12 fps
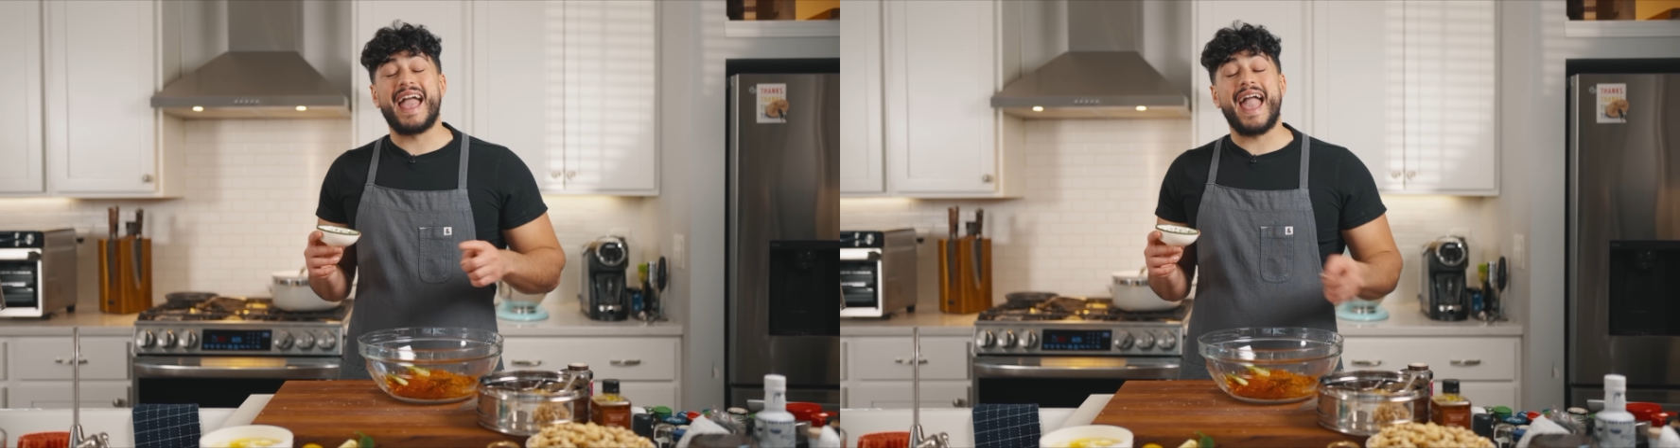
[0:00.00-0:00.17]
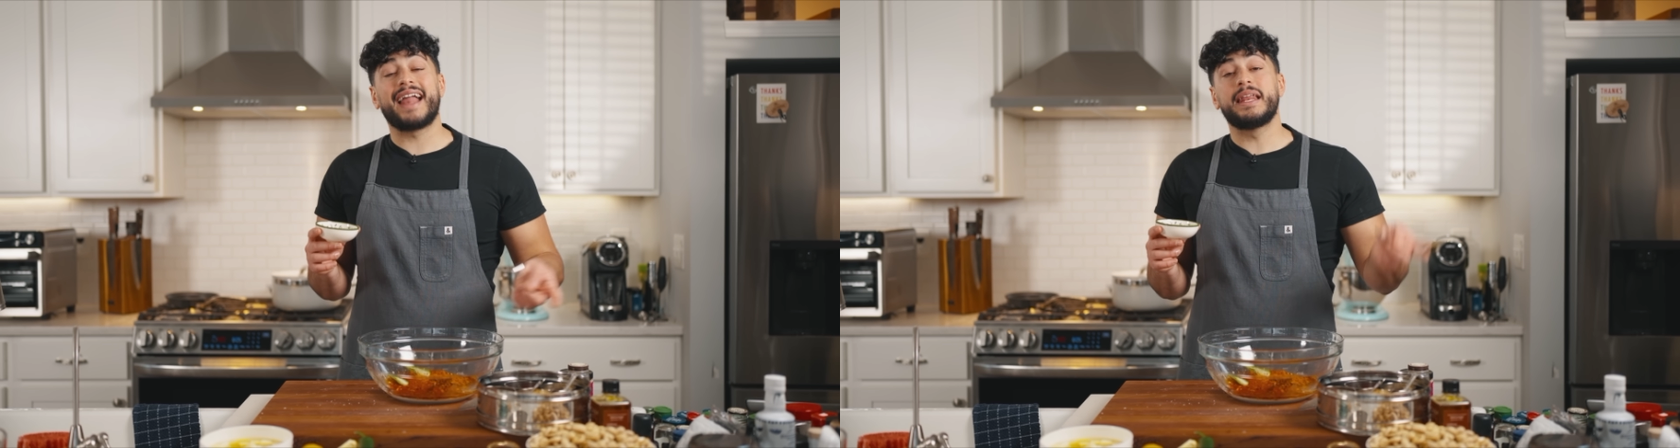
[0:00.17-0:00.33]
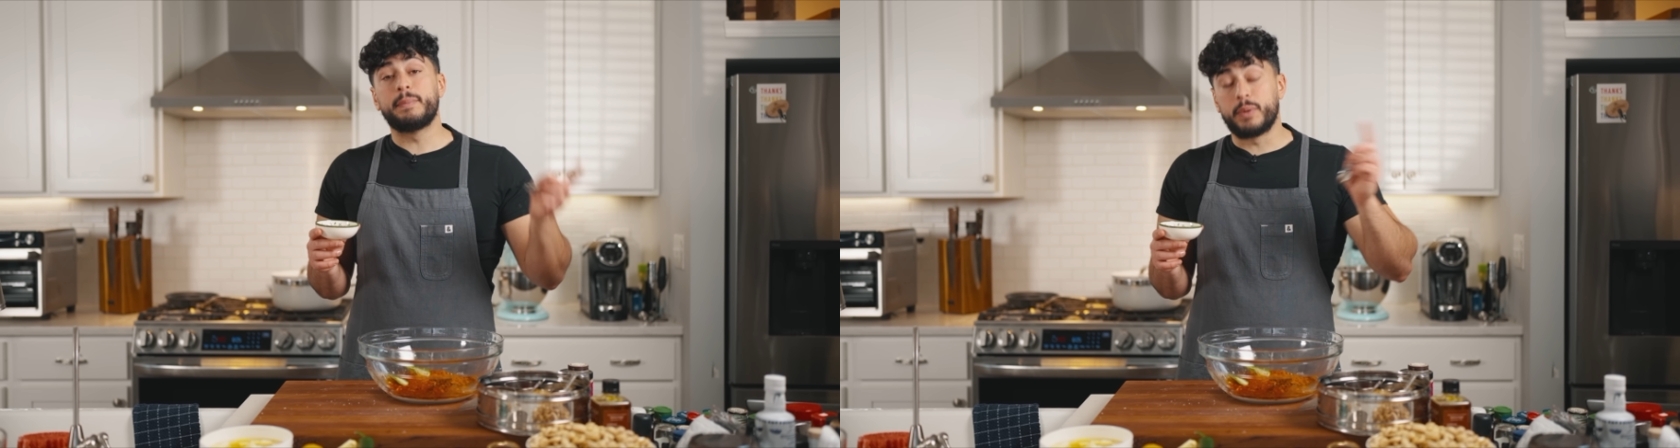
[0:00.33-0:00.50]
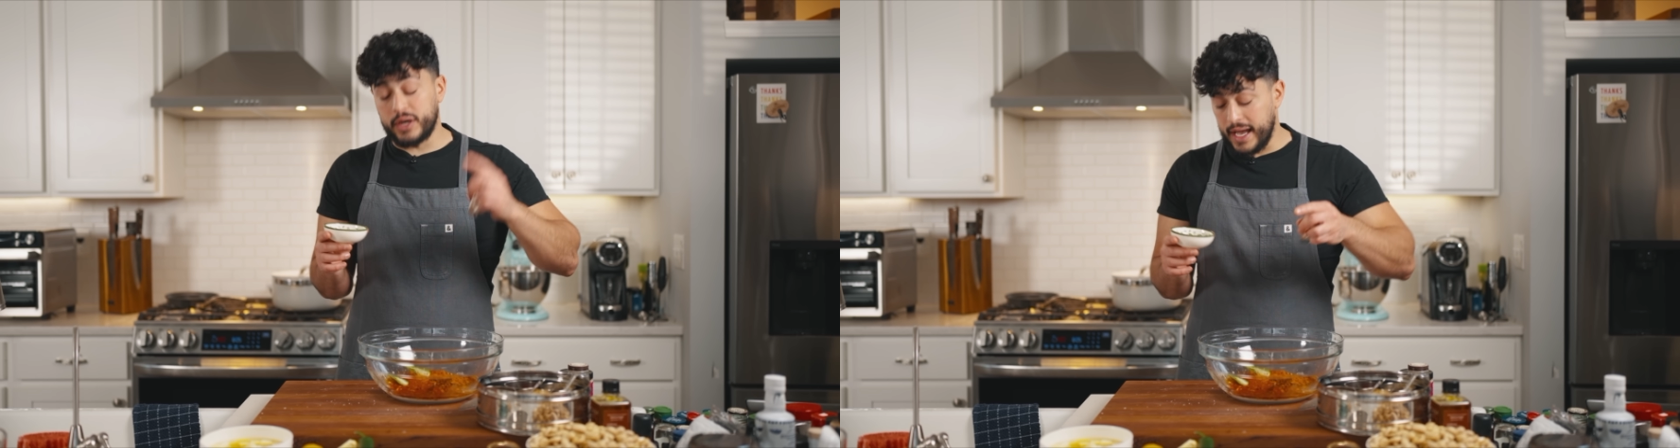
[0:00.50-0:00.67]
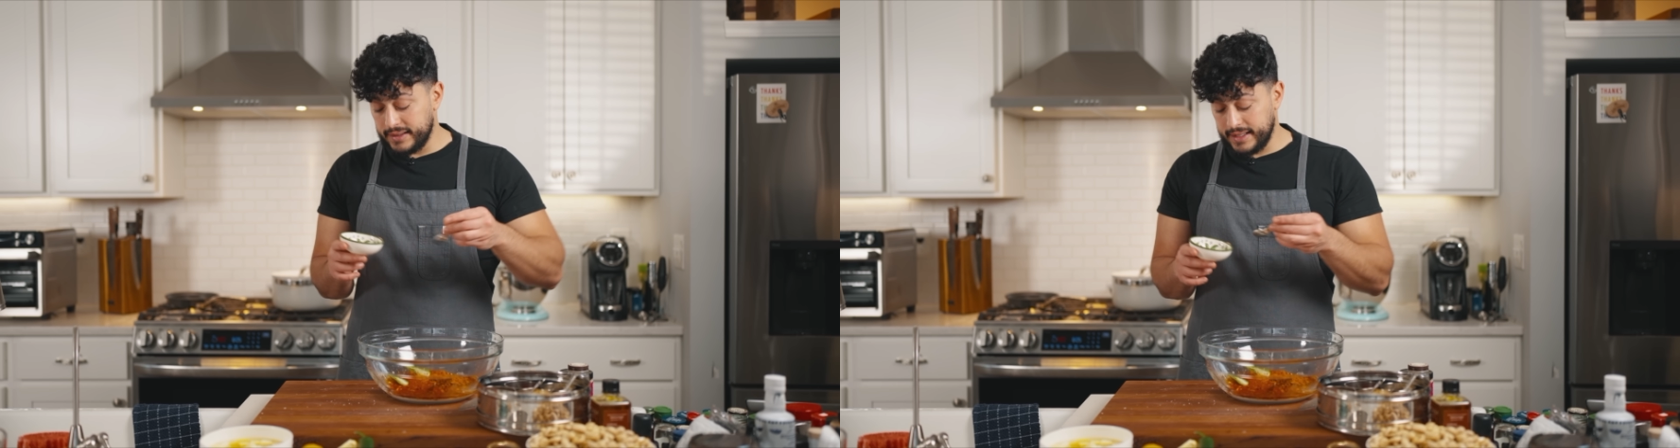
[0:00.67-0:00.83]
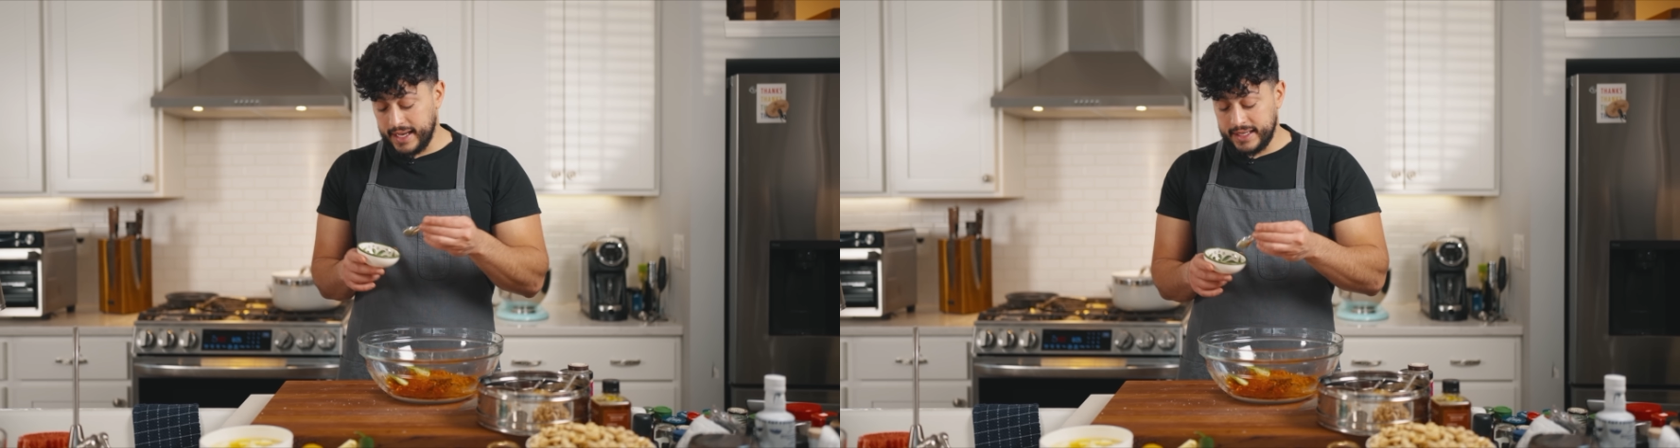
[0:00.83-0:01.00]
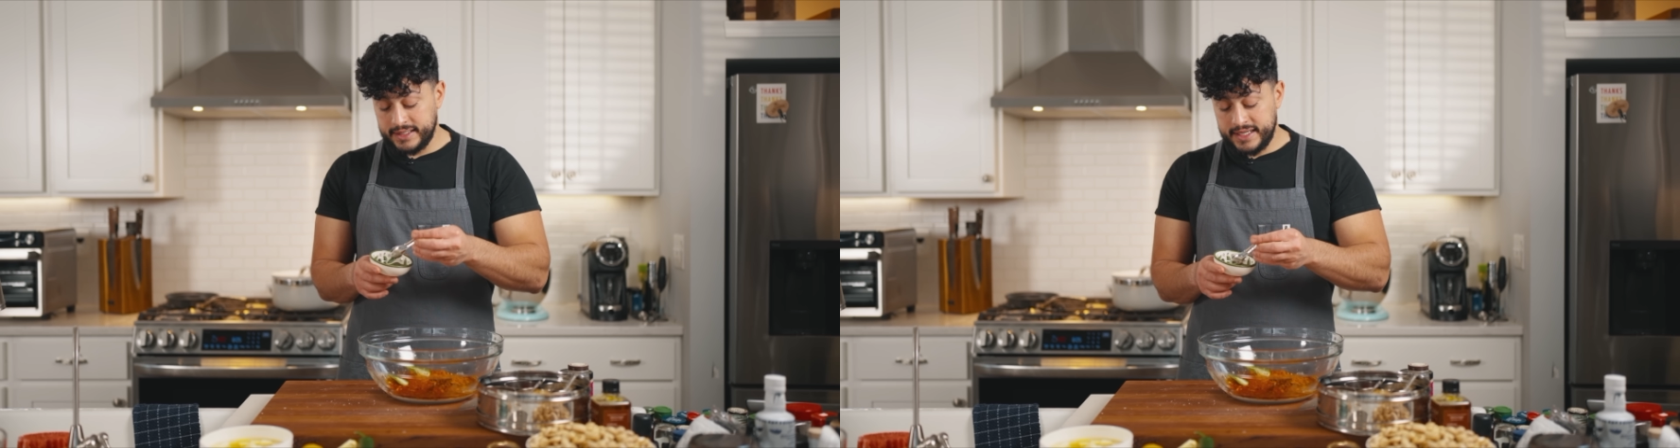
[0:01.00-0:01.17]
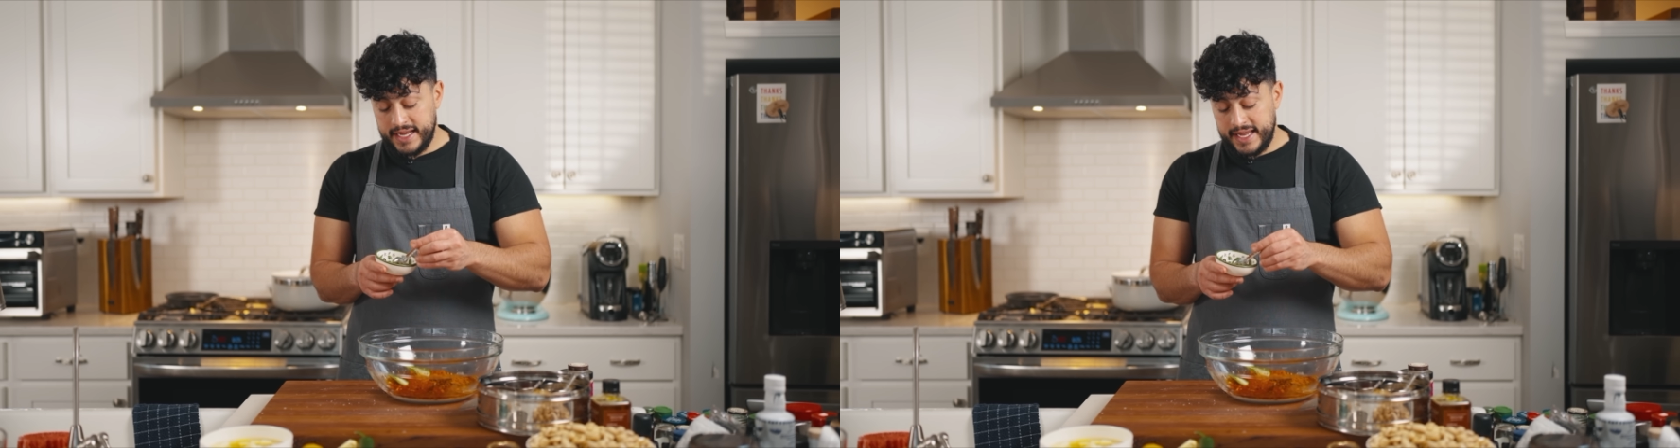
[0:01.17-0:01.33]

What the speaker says: and he put it at the end.